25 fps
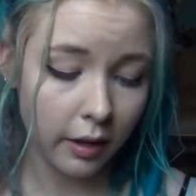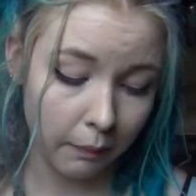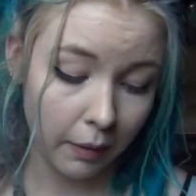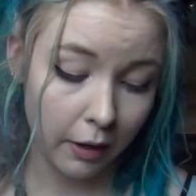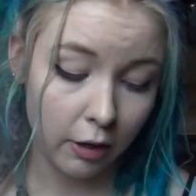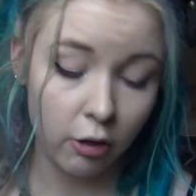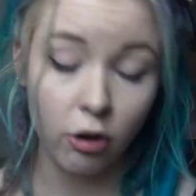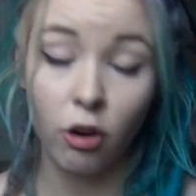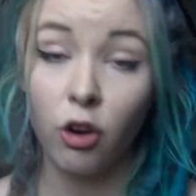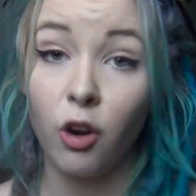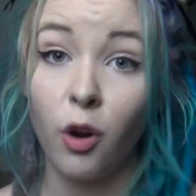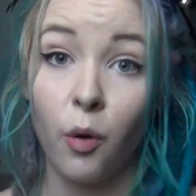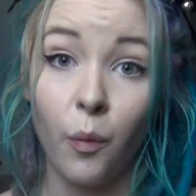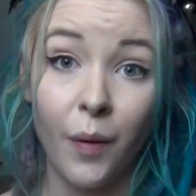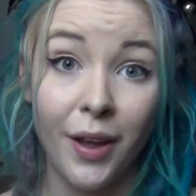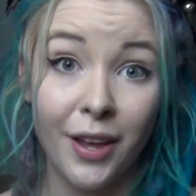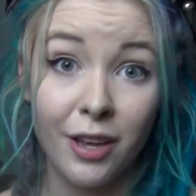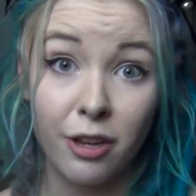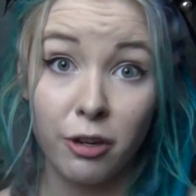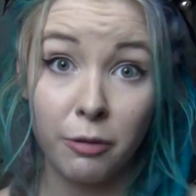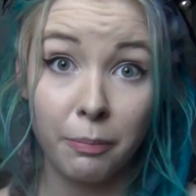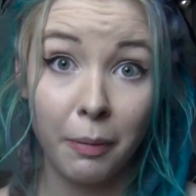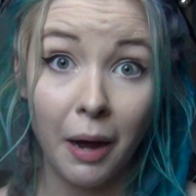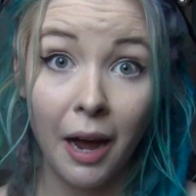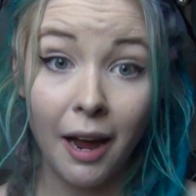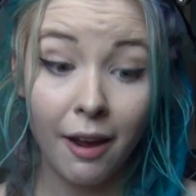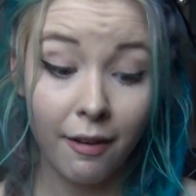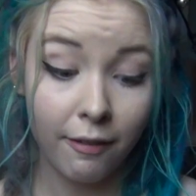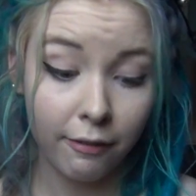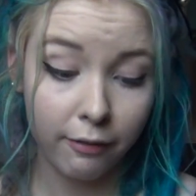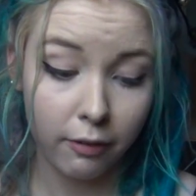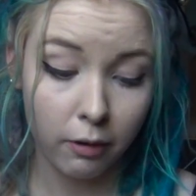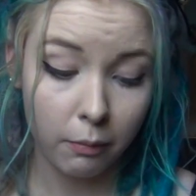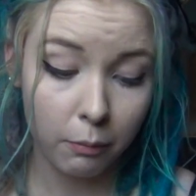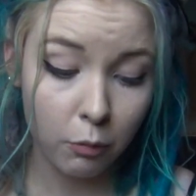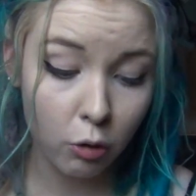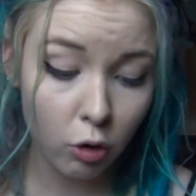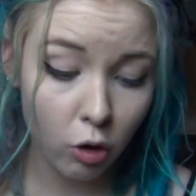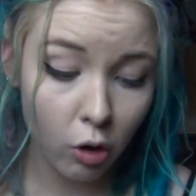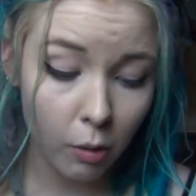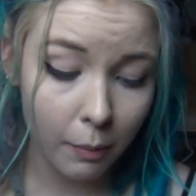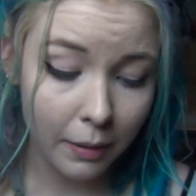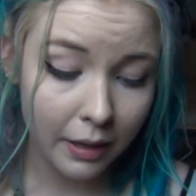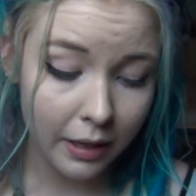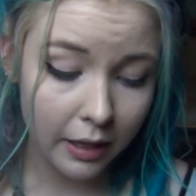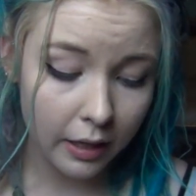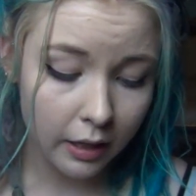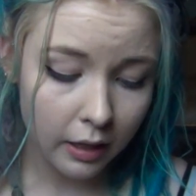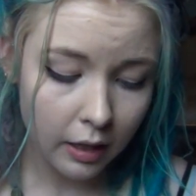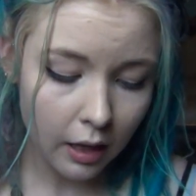I don't know where you'd buy it from
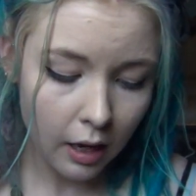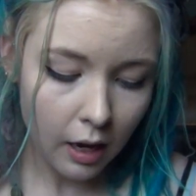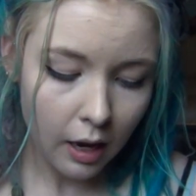normally,